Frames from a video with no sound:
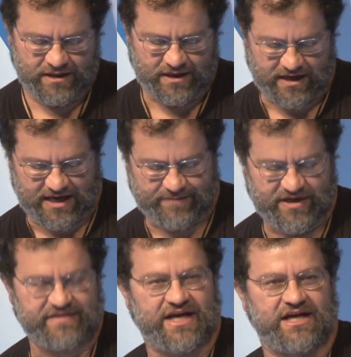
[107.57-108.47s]

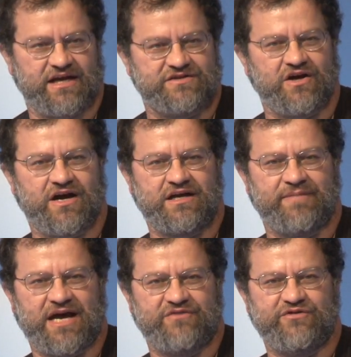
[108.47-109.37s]
and then I'm going to talk
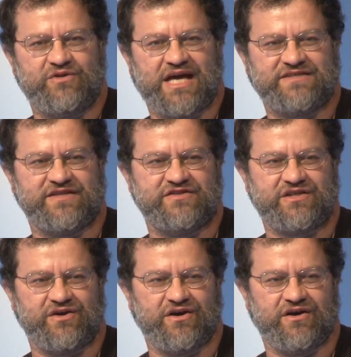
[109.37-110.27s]
about a few lessons
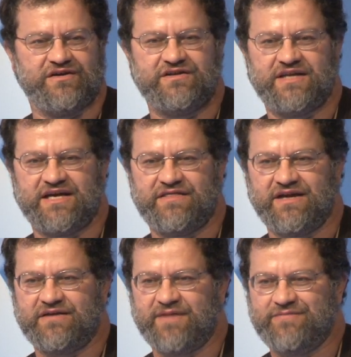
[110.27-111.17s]
learned that I
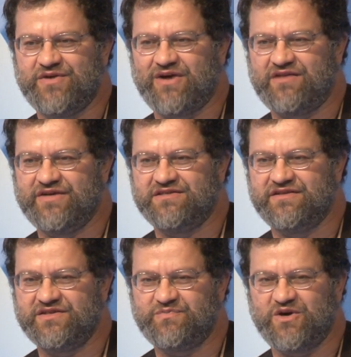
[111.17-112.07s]
think may be relevant to
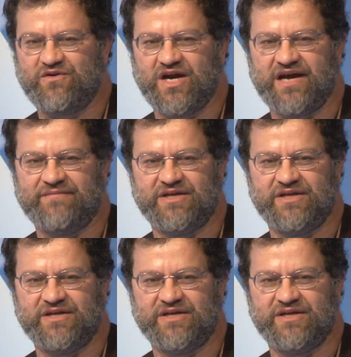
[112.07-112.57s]
this program,